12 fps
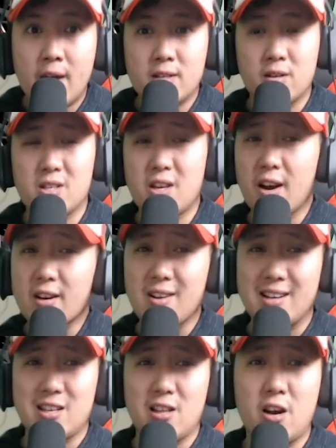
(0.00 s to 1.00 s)
So this
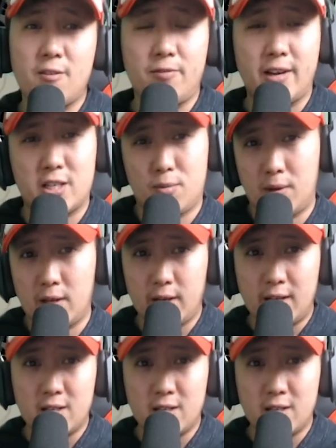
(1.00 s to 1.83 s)
character has a lot of flexibility.